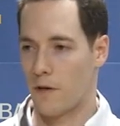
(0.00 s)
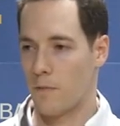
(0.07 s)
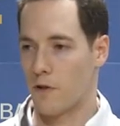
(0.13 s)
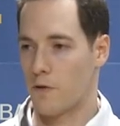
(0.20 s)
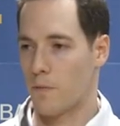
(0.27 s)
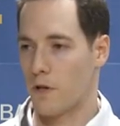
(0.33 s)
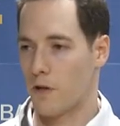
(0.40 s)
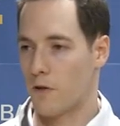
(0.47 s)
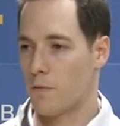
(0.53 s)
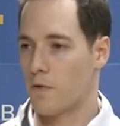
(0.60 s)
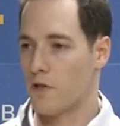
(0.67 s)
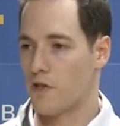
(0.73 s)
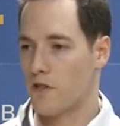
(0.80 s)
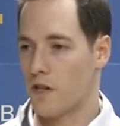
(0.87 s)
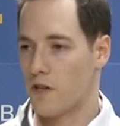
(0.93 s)
much bigger
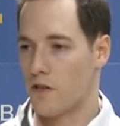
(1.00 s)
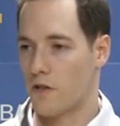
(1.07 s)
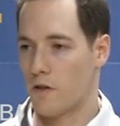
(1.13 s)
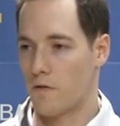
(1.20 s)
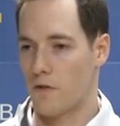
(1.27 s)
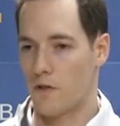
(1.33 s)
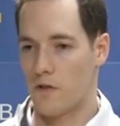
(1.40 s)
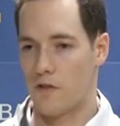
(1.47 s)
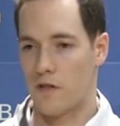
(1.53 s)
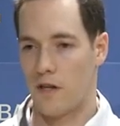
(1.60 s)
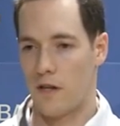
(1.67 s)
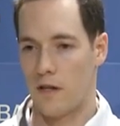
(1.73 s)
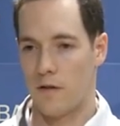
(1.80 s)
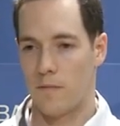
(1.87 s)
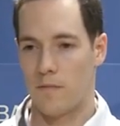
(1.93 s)
appreciation of just
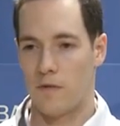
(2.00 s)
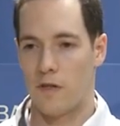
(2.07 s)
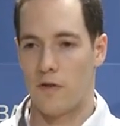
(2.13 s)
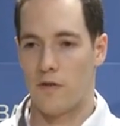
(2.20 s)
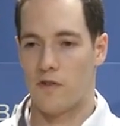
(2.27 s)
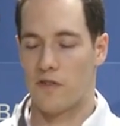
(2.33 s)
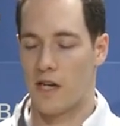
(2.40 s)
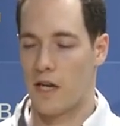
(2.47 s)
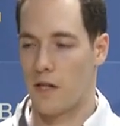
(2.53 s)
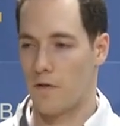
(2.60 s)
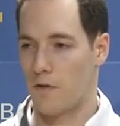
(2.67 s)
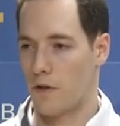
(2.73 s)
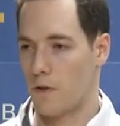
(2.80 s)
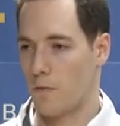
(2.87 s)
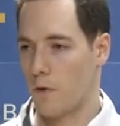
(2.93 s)
you know, the scale
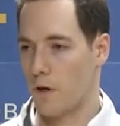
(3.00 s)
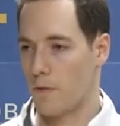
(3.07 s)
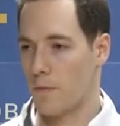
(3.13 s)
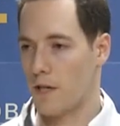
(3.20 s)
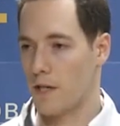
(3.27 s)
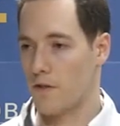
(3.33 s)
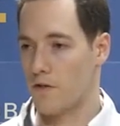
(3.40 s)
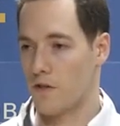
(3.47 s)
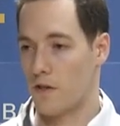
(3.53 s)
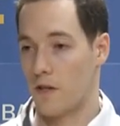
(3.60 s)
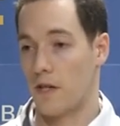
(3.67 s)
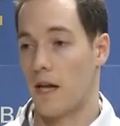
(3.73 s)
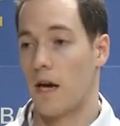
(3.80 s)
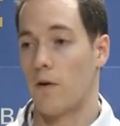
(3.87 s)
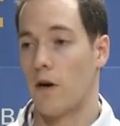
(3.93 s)
of it and what it means
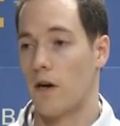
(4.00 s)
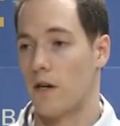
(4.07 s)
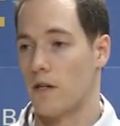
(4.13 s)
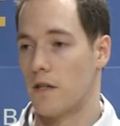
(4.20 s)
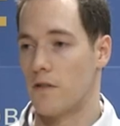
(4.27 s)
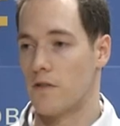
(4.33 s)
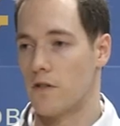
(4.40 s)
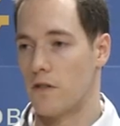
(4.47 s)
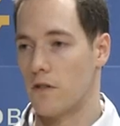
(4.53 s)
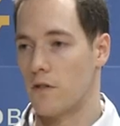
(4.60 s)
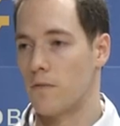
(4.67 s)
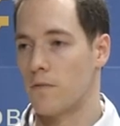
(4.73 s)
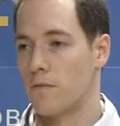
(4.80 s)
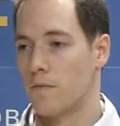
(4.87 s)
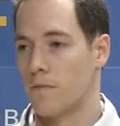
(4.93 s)
and how hard it is to
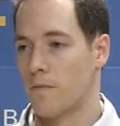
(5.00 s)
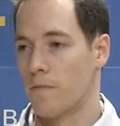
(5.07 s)
do.